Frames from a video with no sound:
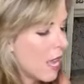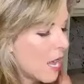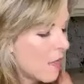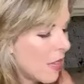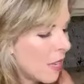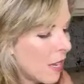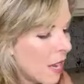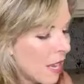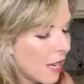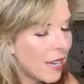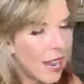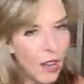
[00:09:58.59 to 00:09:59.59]
And then
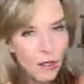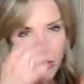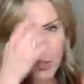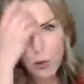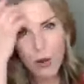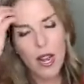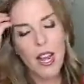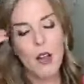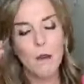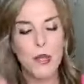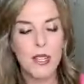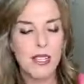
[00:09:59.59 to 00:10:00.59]
now look what
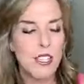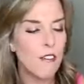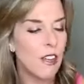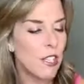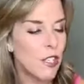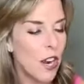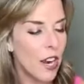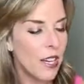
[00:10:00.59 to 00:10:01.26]
happens if I try